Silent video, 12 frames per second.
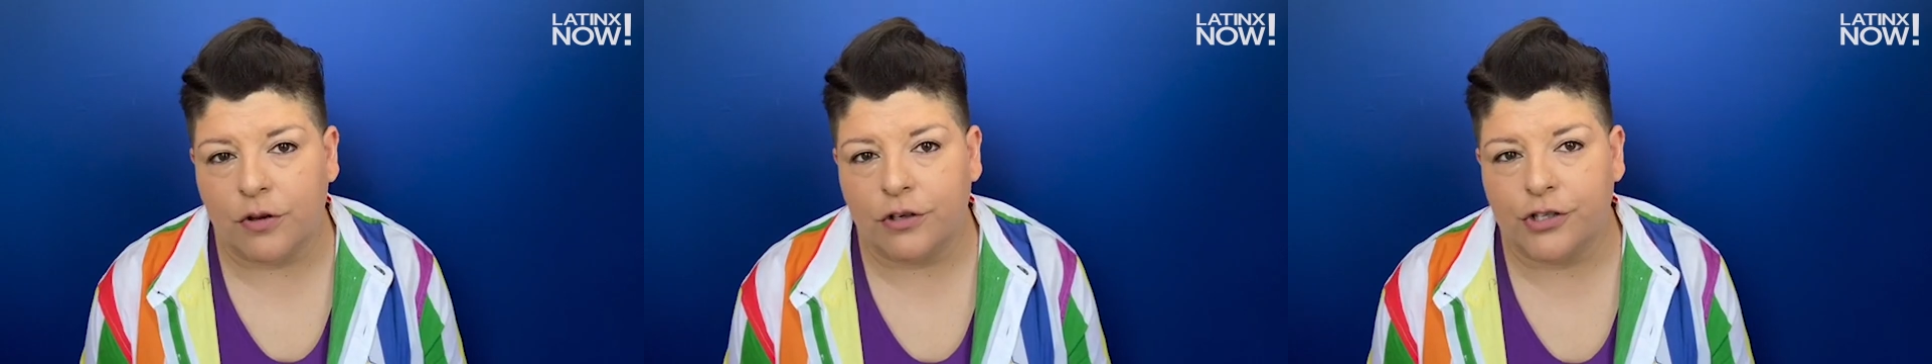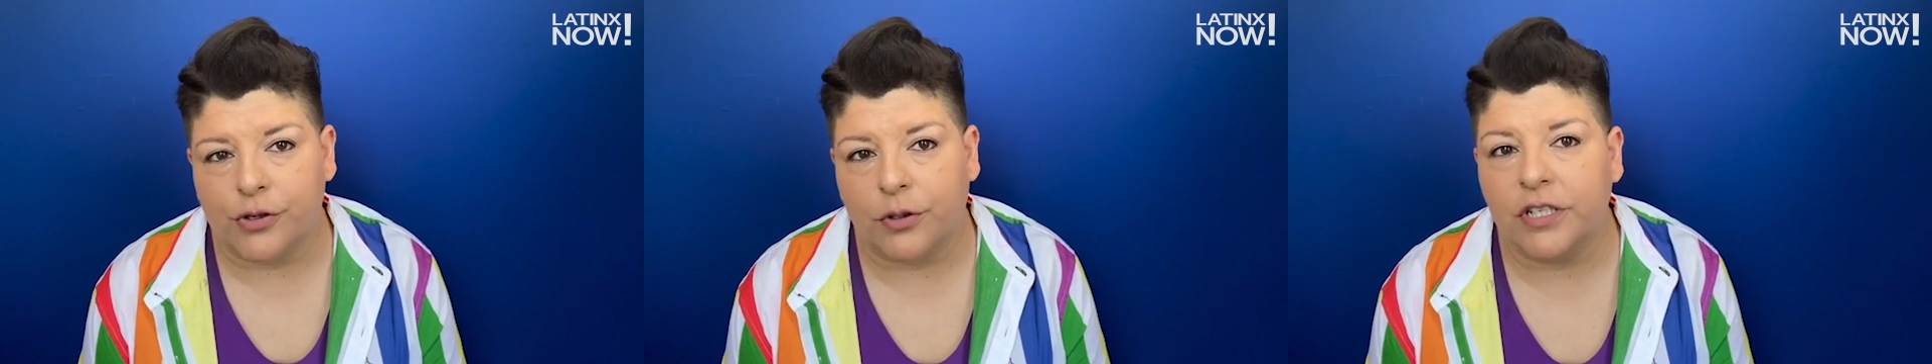other
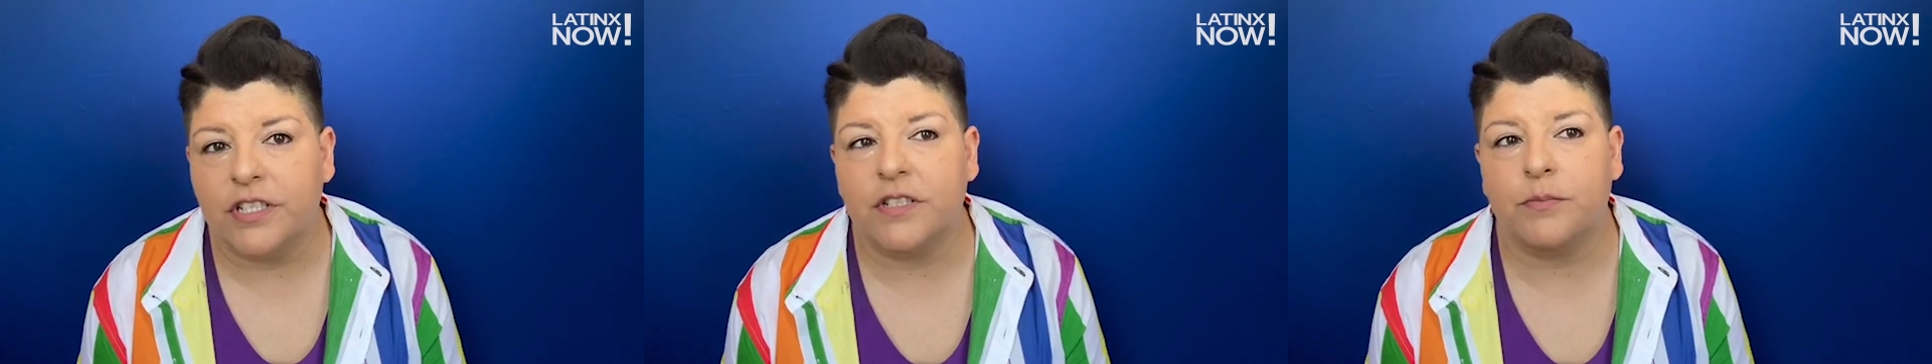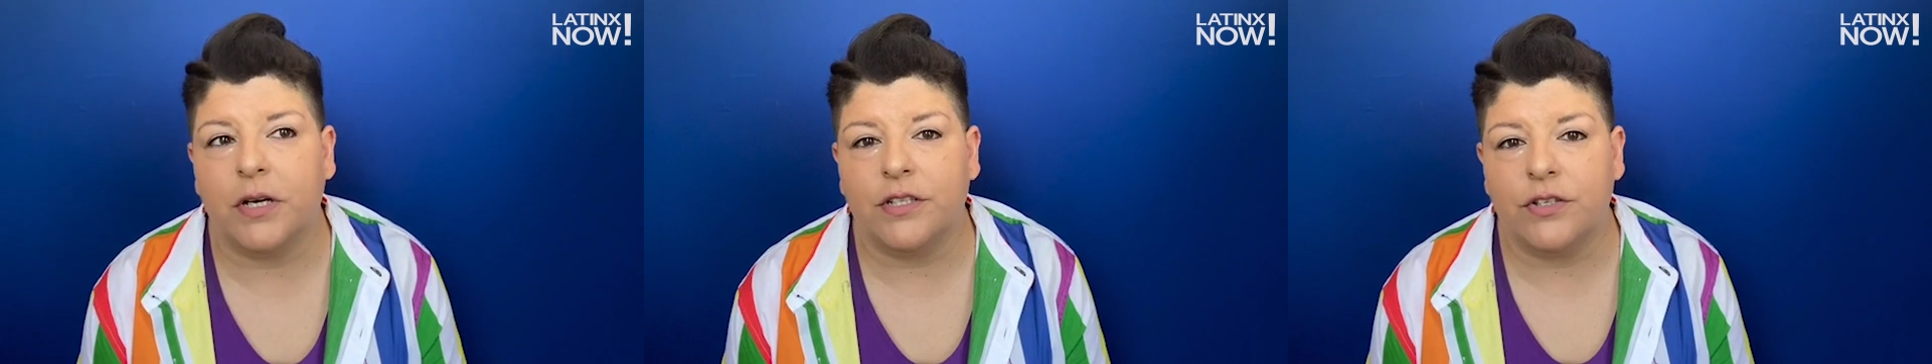choice
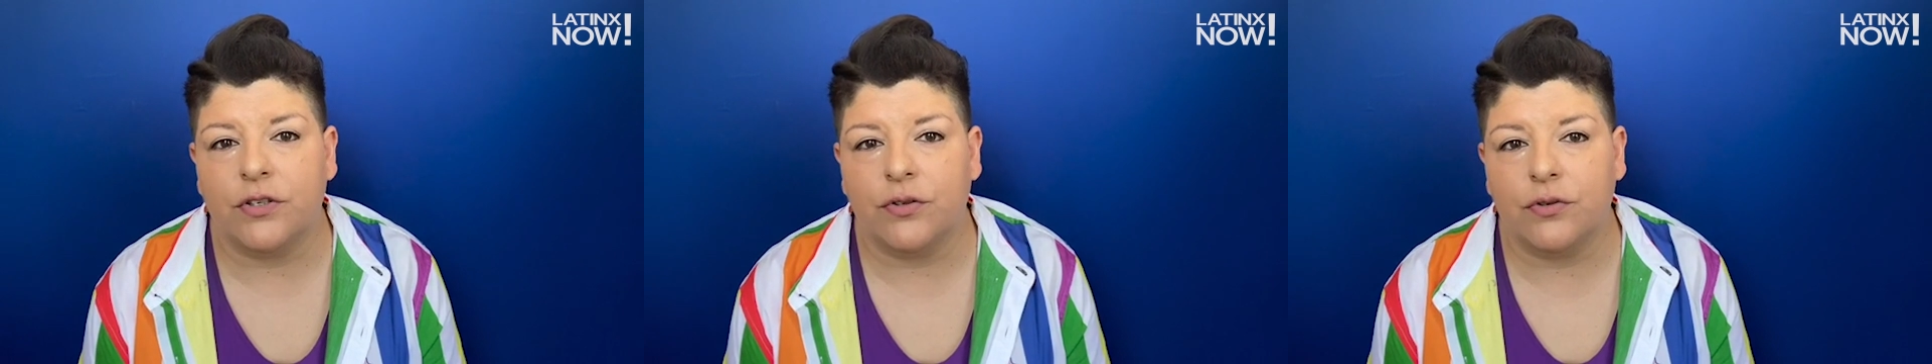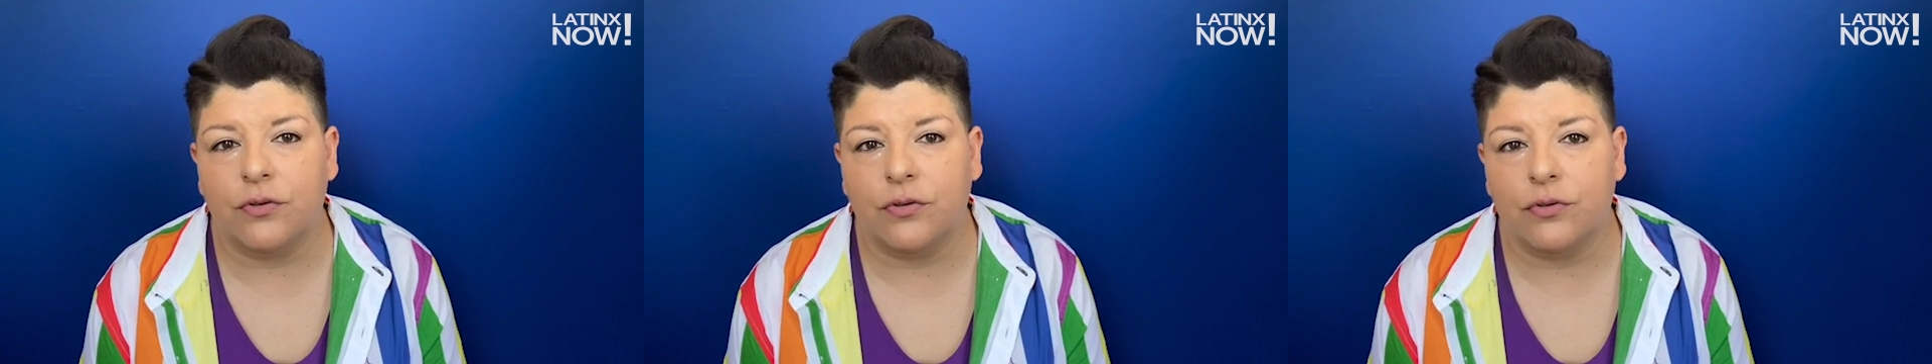but
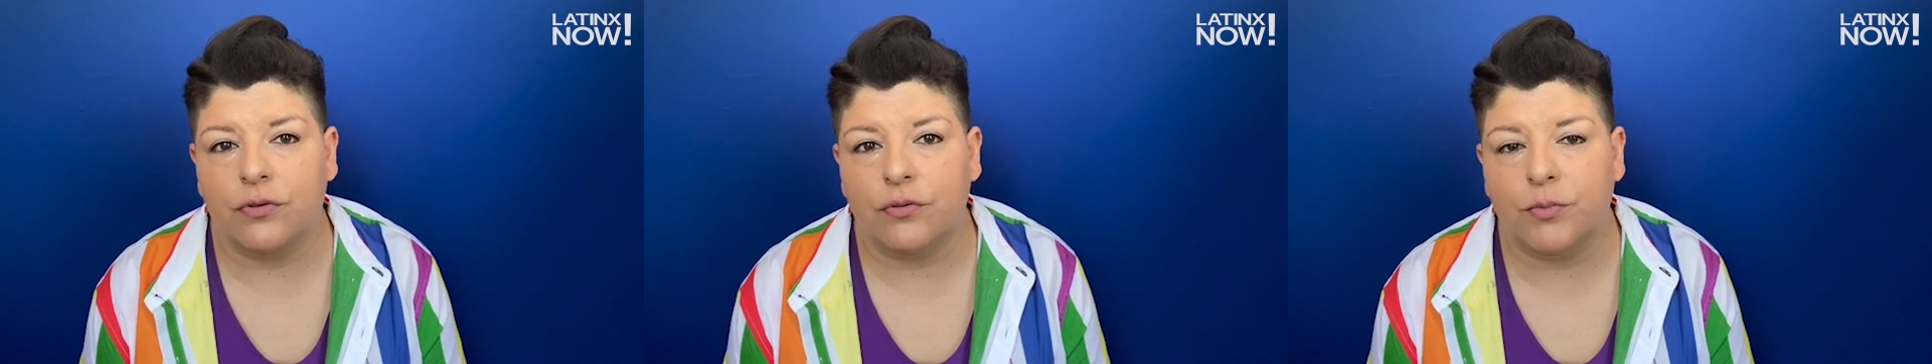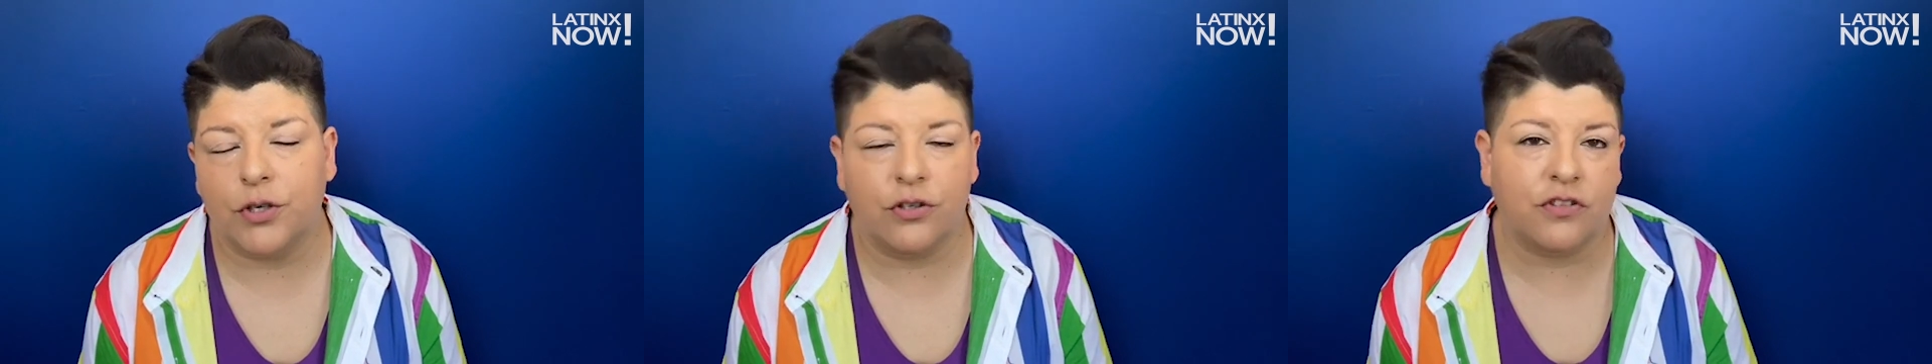to
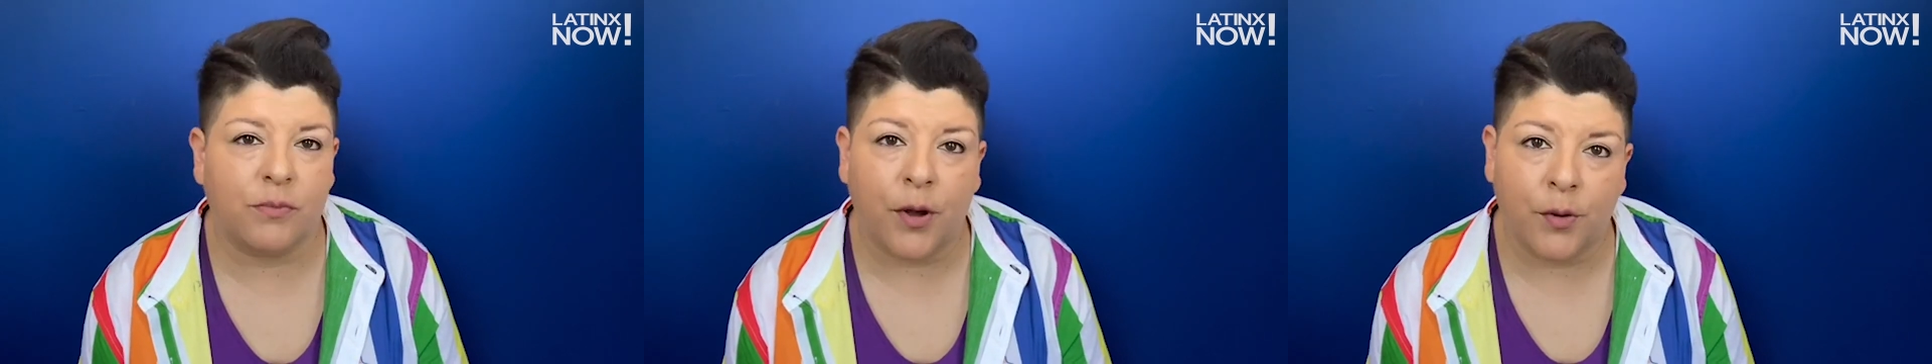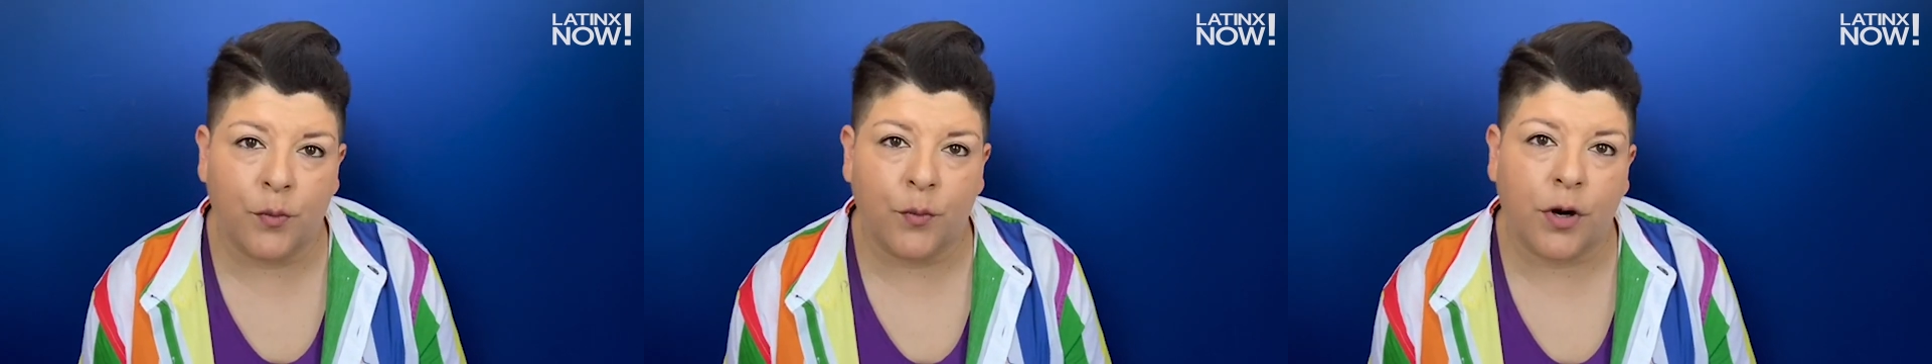produce my
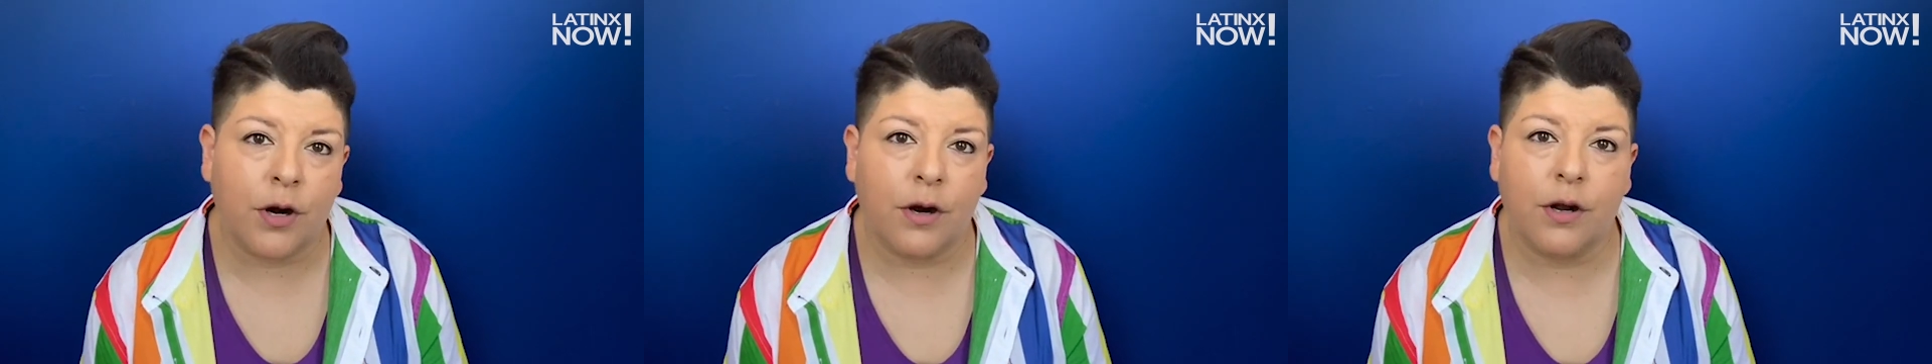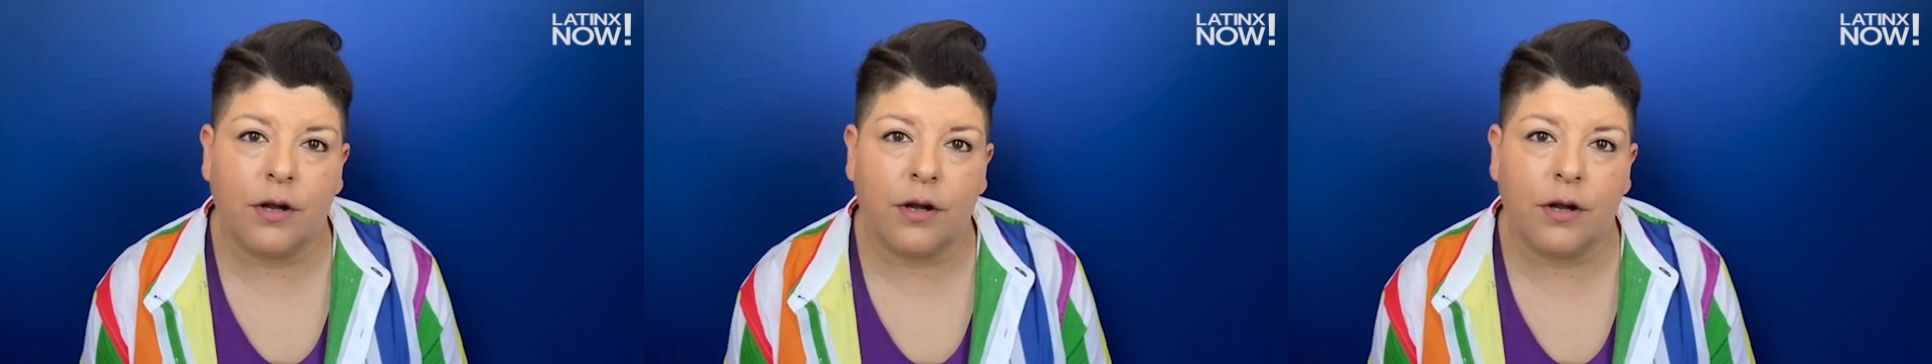own work,